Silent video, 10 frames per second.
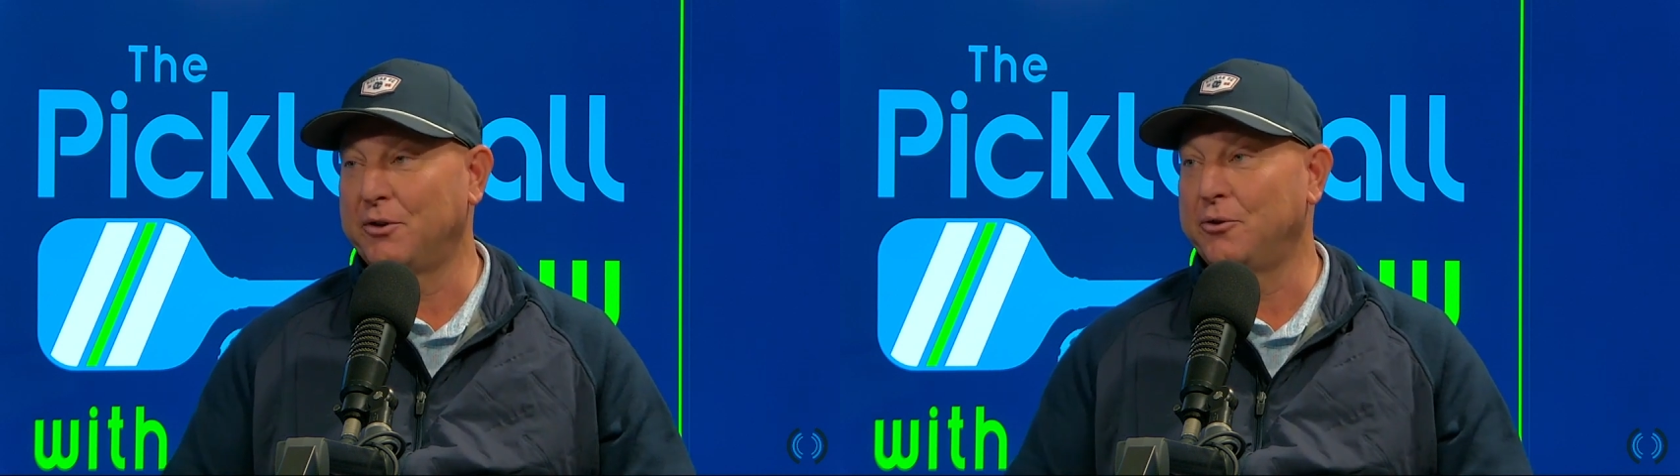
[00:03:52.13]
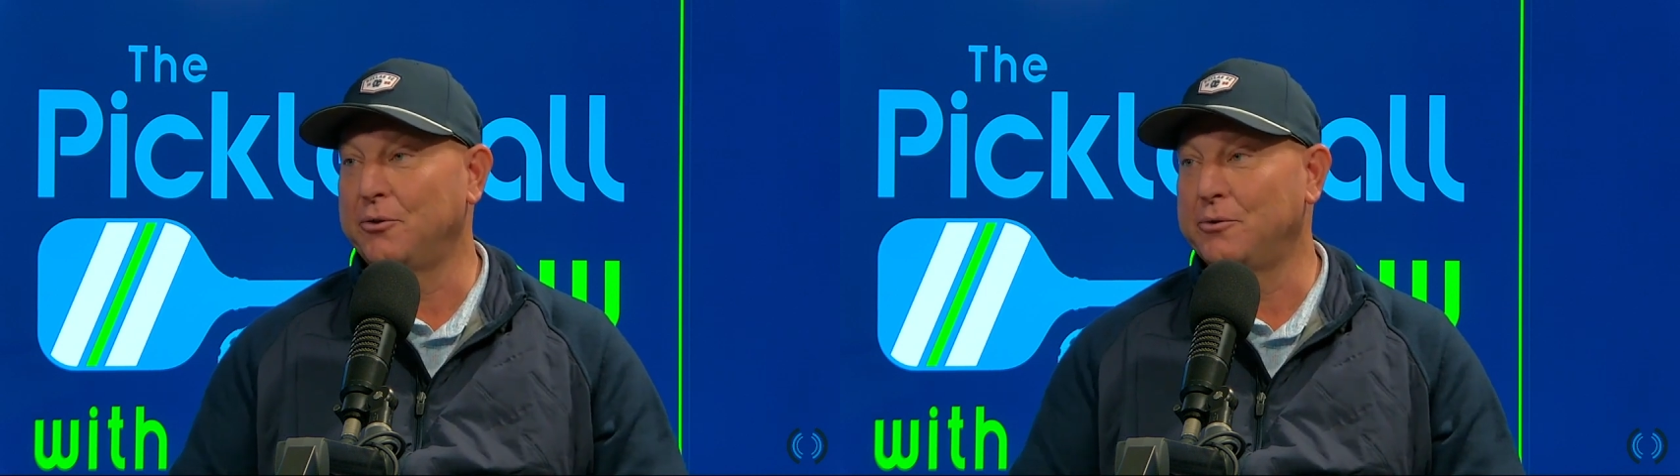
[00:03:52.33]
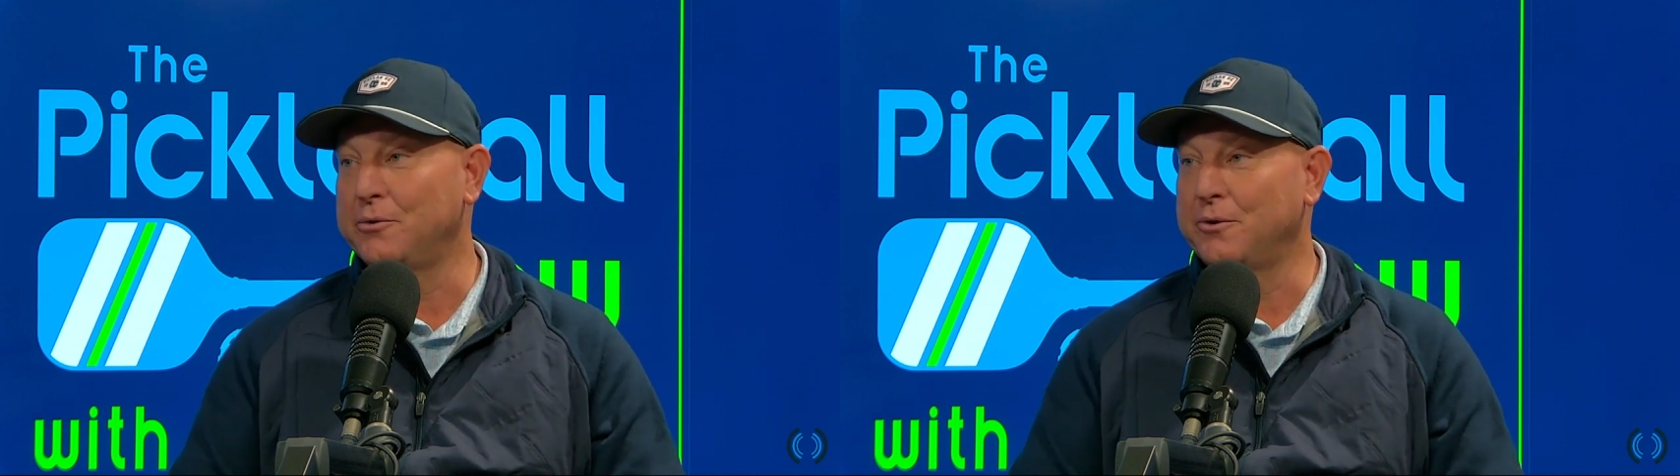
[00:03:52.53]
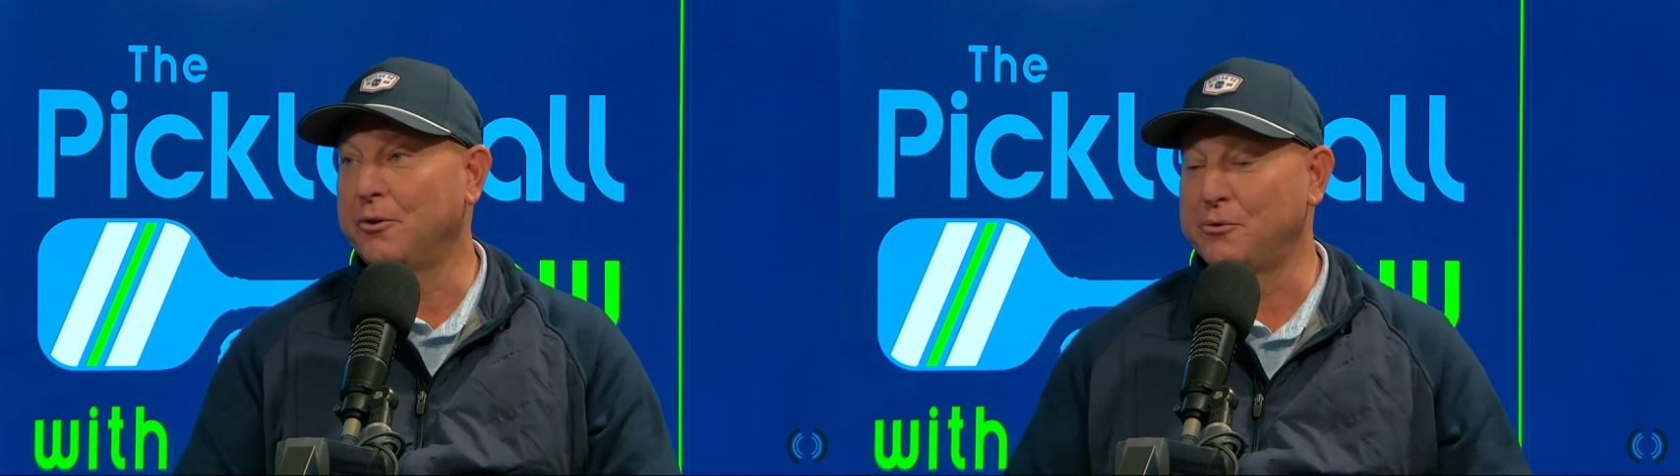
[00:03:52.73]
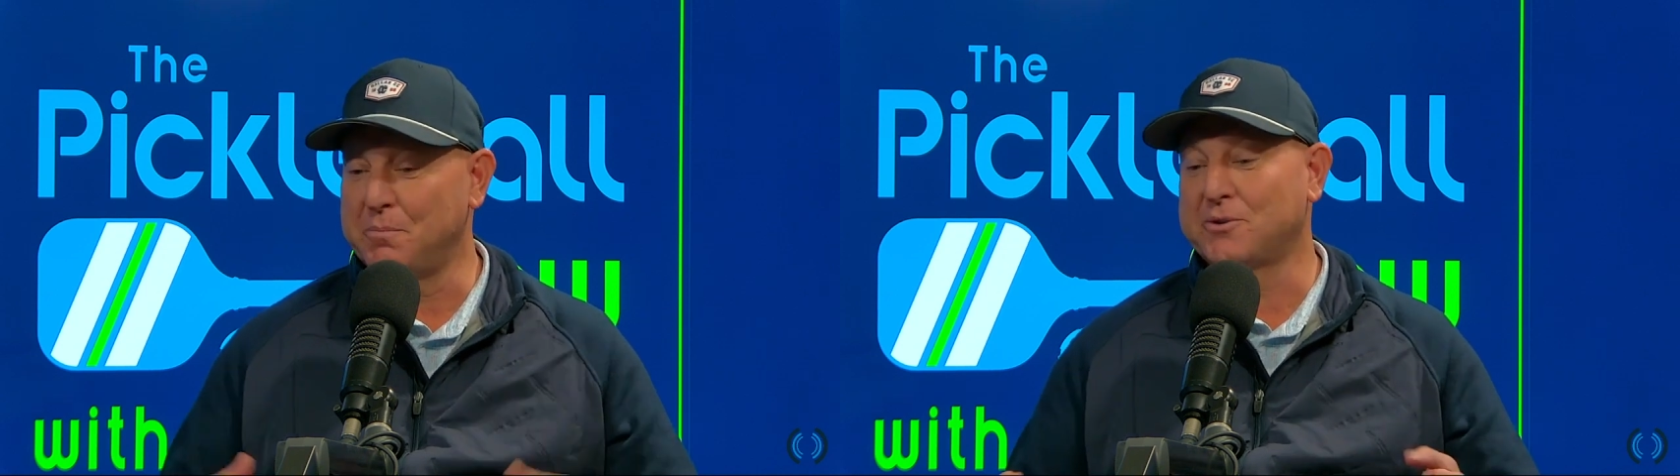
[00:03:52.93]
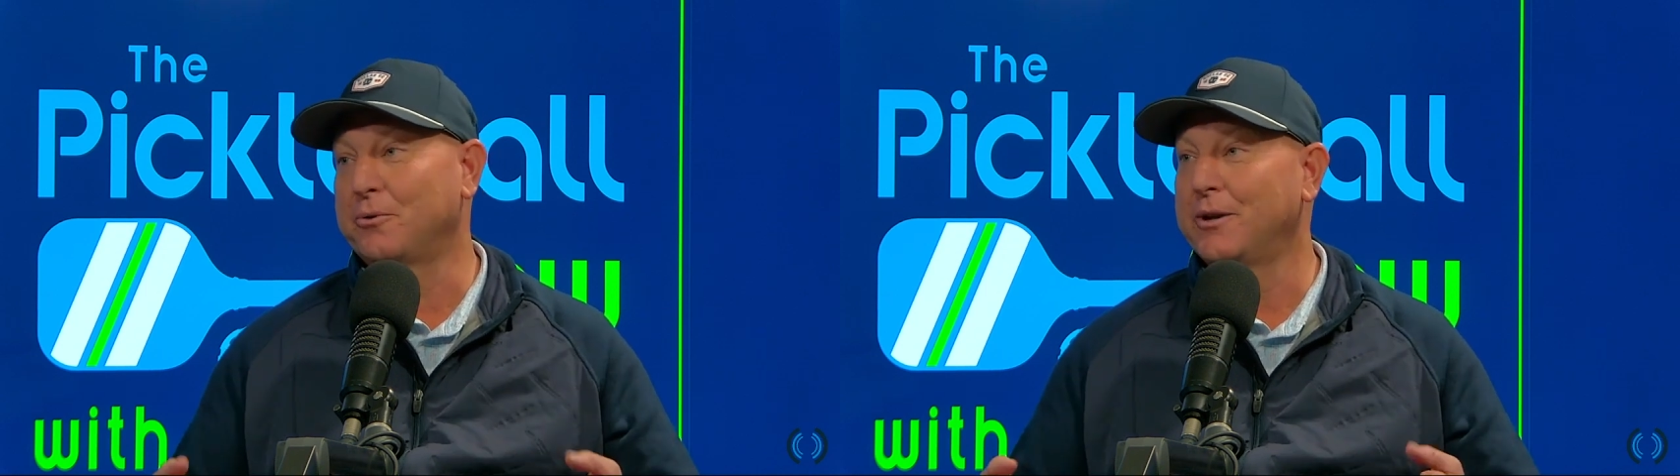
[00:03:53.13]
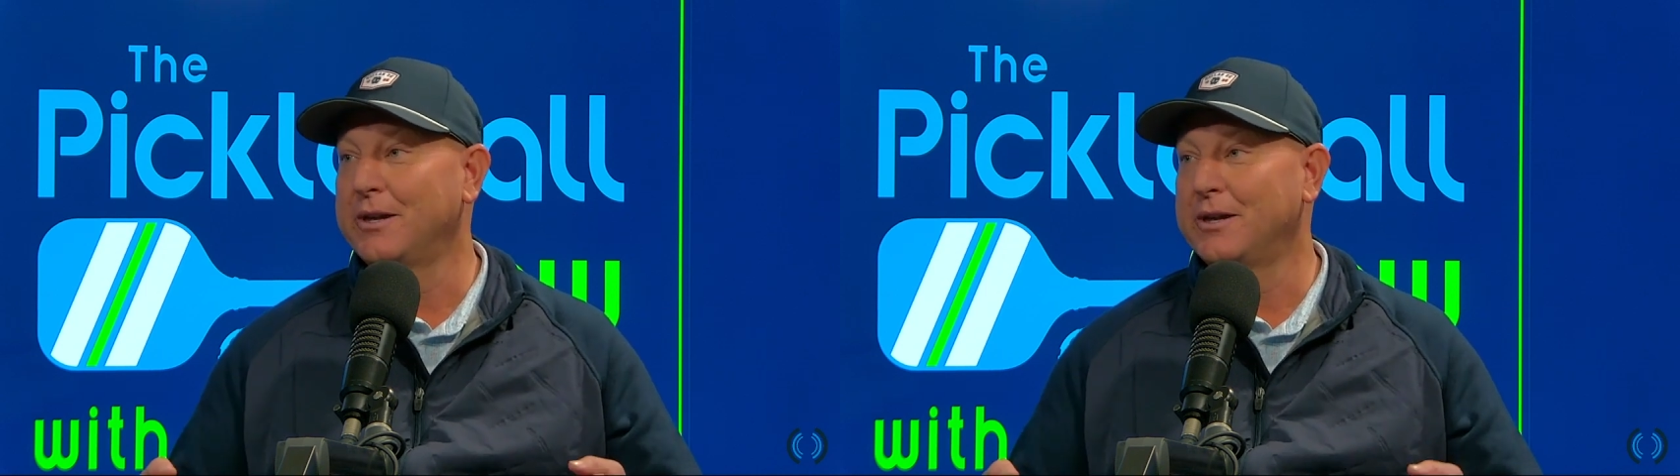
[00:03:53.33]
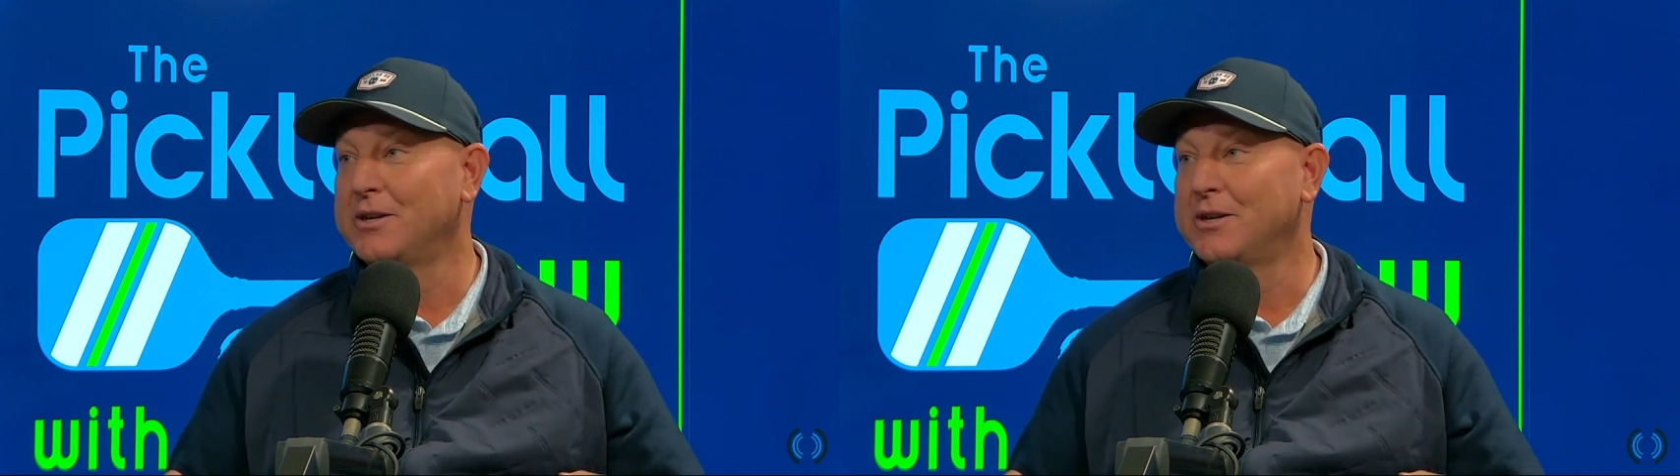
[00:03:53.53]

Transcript: muscle strength.